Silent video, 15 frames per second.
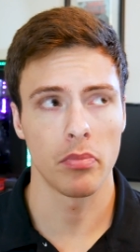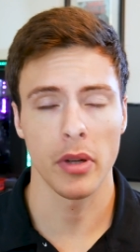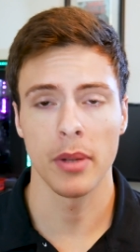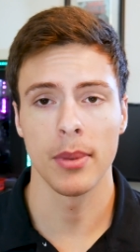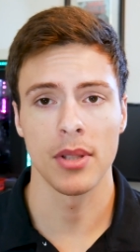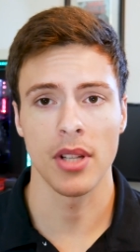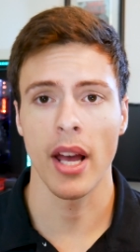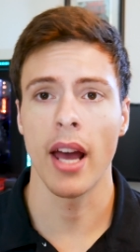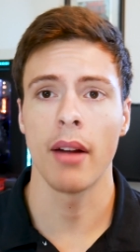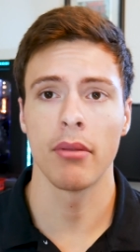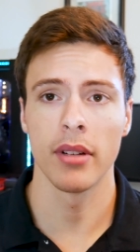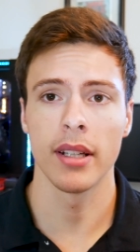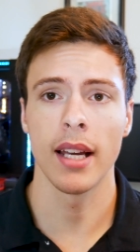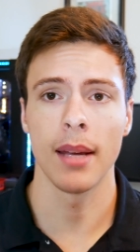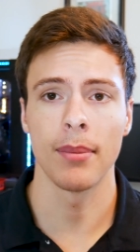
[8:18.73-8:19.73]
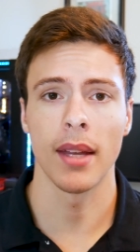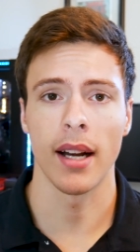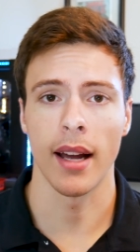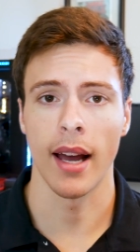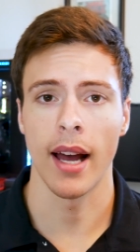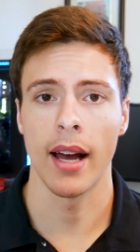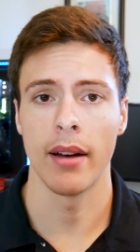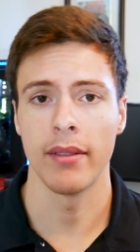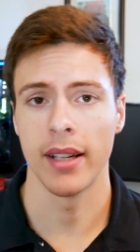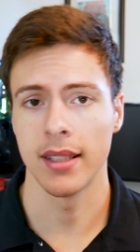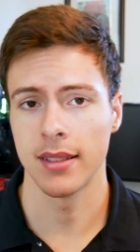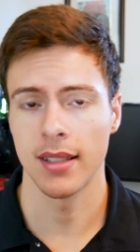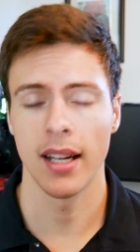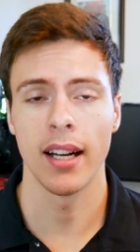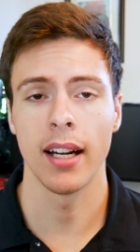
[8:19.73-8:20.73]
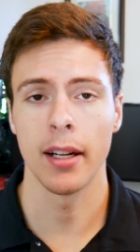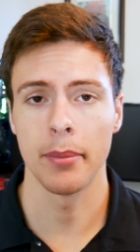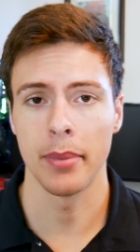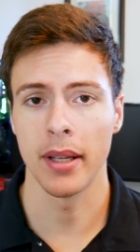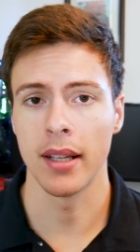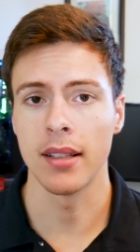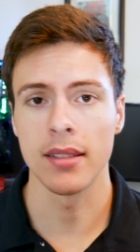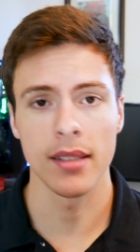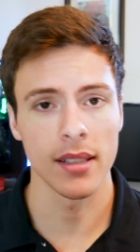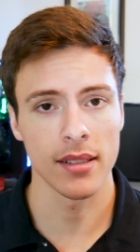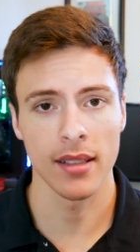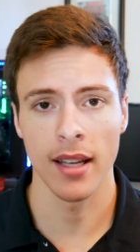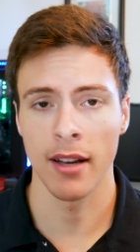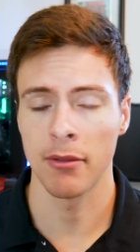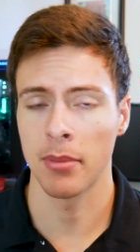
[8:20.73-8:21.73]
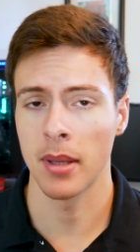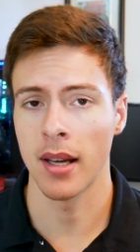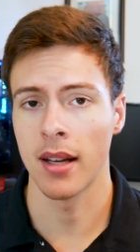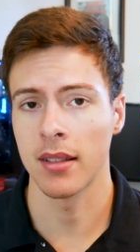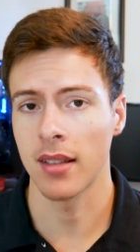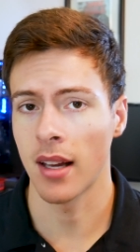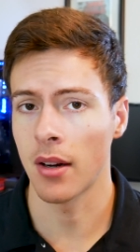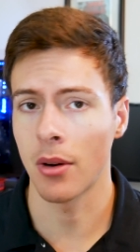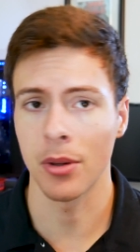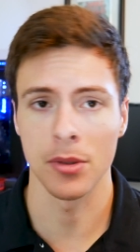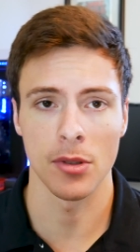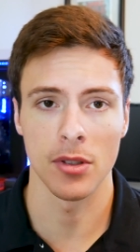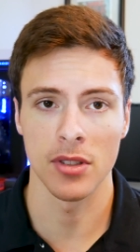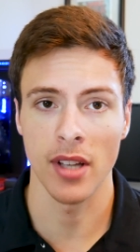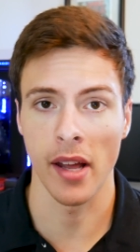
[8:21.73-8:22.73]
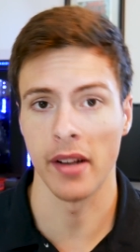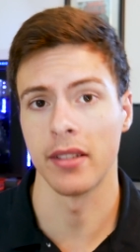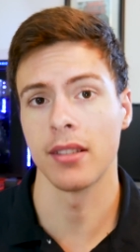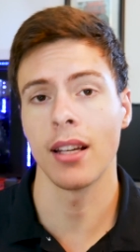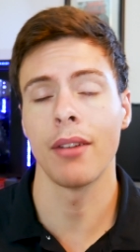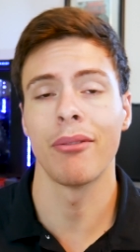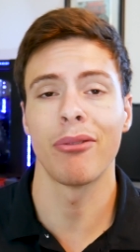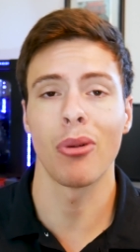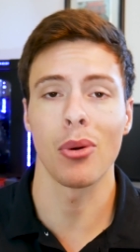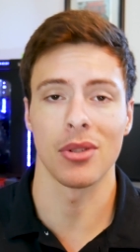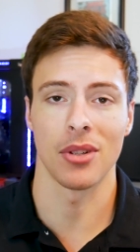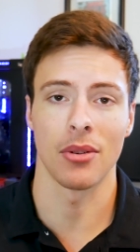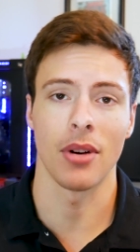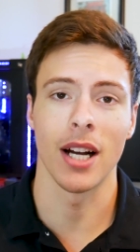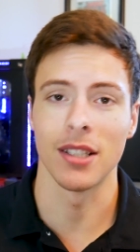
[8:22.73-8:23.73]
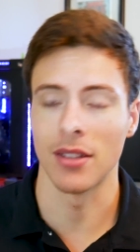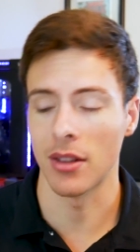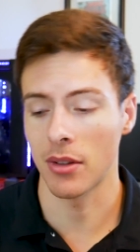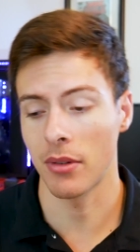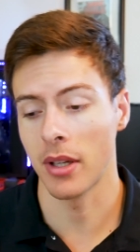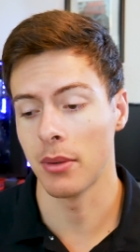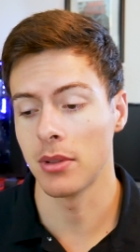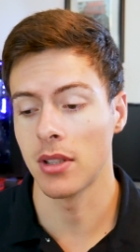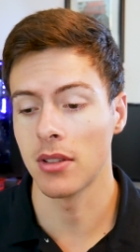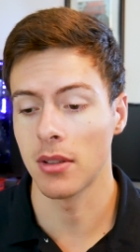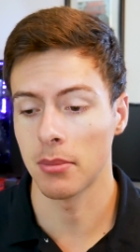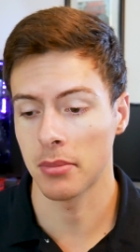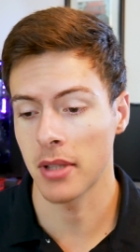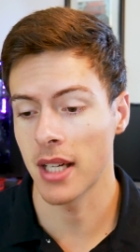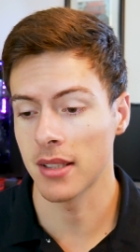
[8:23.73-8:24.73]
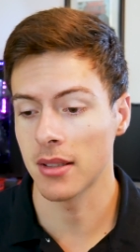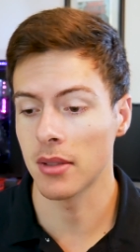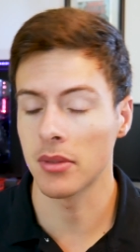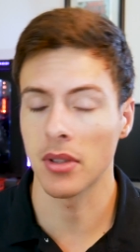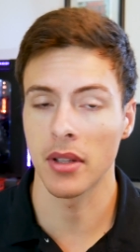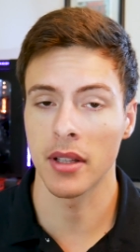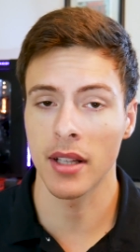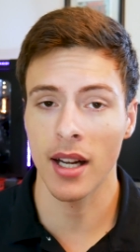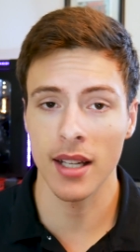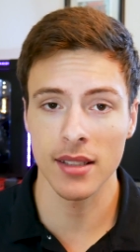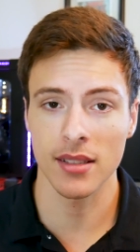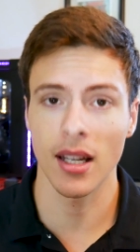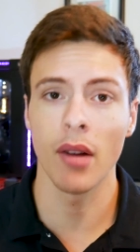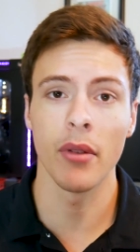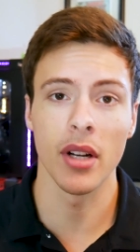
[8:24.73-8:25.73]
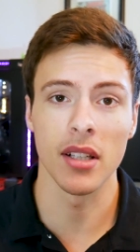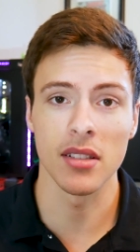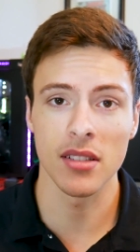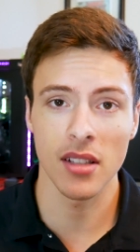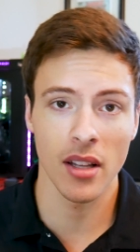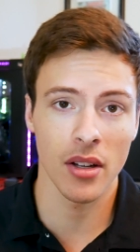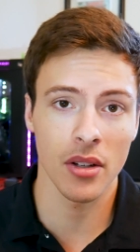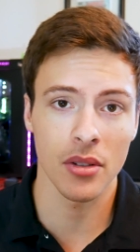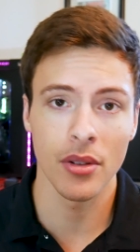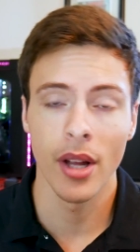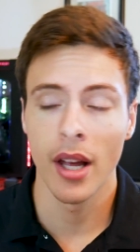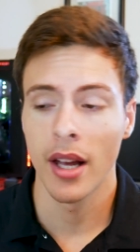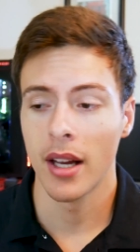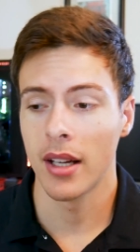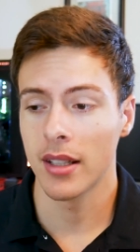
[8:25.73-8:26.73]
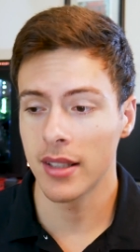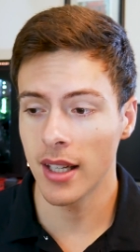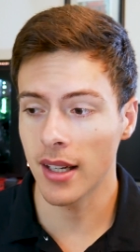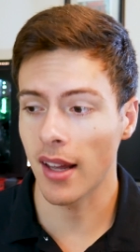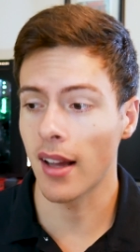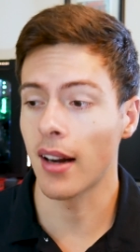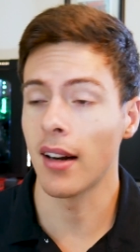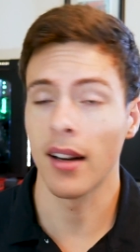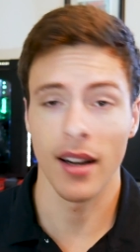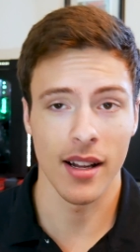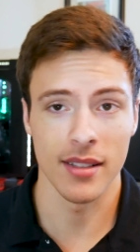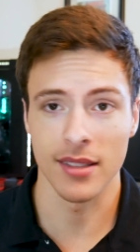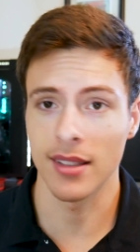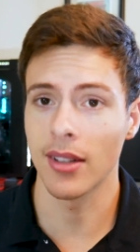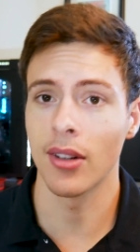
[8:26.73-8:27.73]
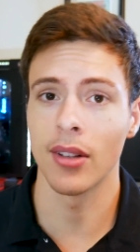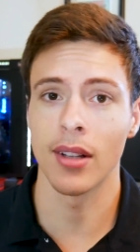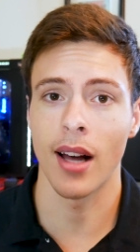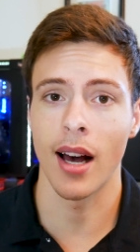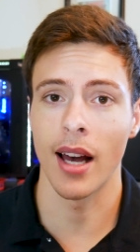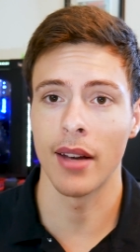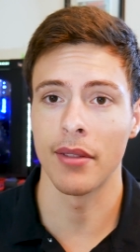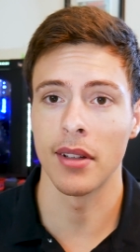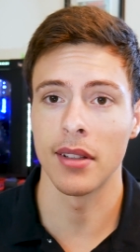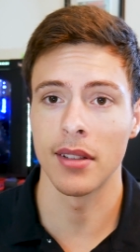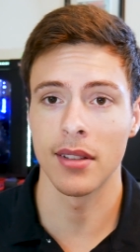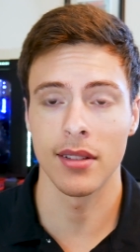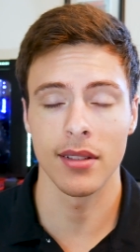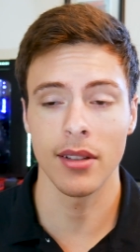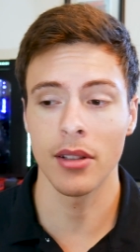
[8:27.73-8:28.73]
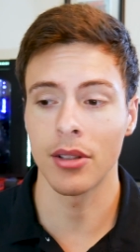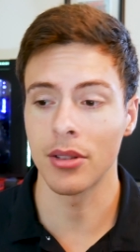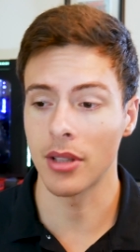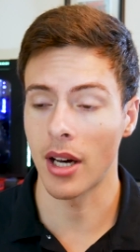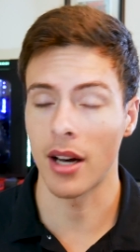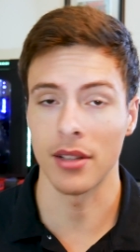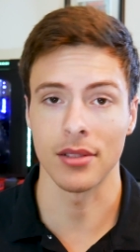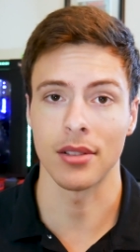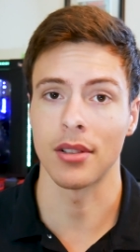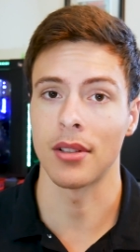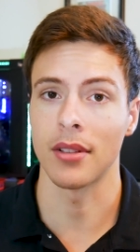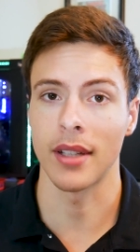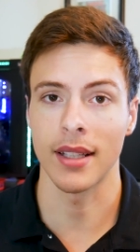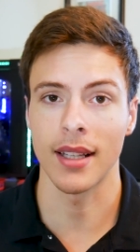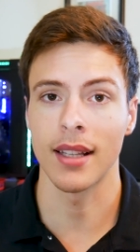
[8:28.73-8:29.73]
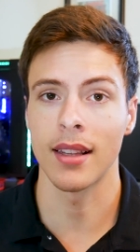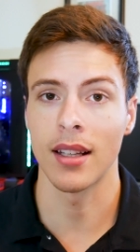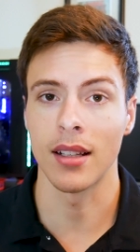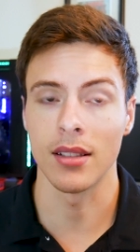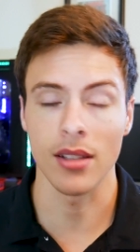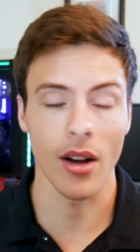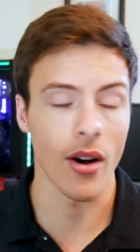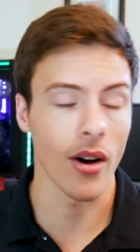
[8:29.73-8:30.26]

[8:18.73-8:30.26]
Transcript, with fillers: pretty much every game that I have at ten eighty p, sixty F P S at ultra settings, even Forza Horizon three, which is impressive. So the nine seventy is still kicking, it's still alive, it's still a hustler. Like, that thing's